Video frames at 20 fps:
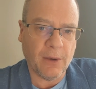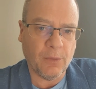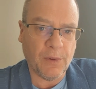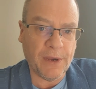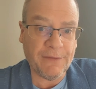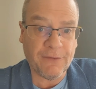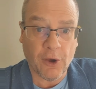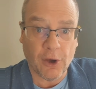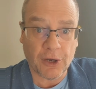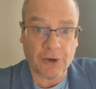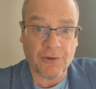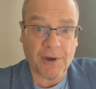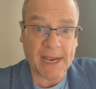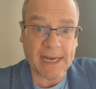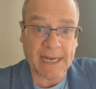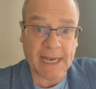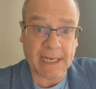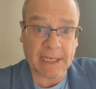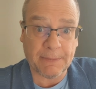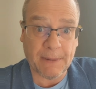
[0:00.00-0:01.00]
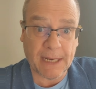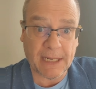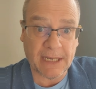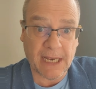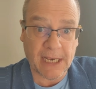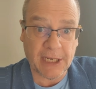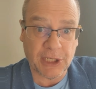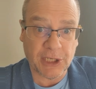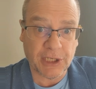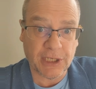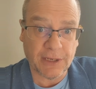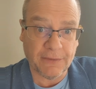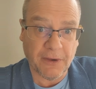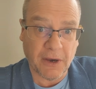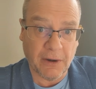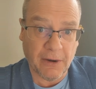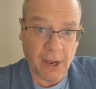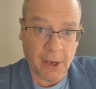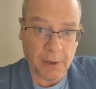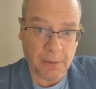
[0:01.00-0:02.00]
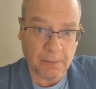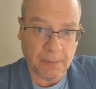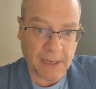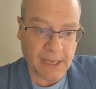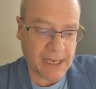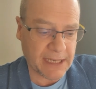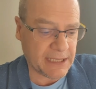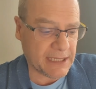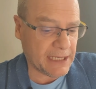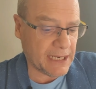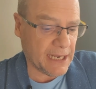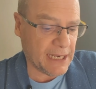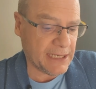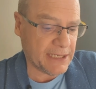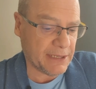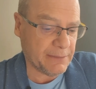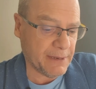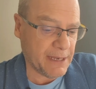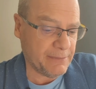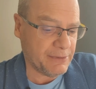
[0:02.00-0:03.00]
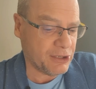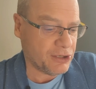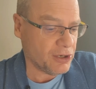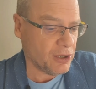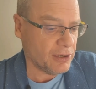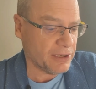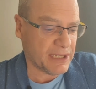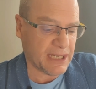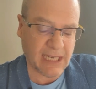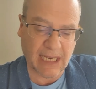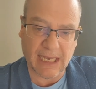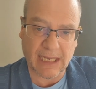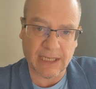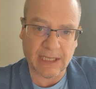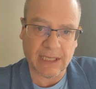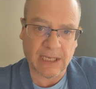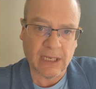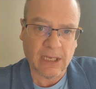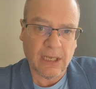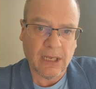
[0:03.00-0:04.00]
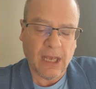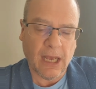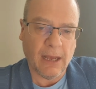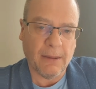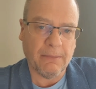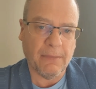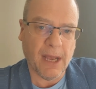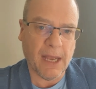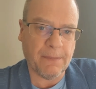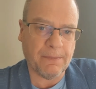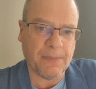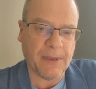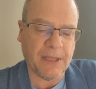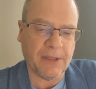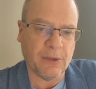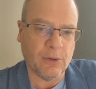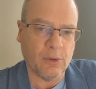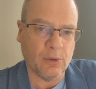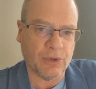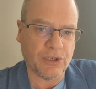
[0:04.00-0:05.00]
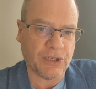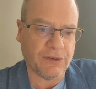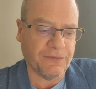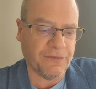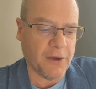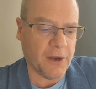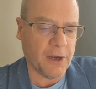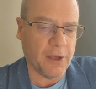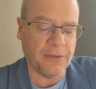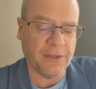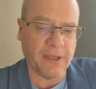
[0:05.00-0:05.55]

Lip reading: We've got great expectations of our own playing today, so maybe Charles Dickens might be the horse to follow.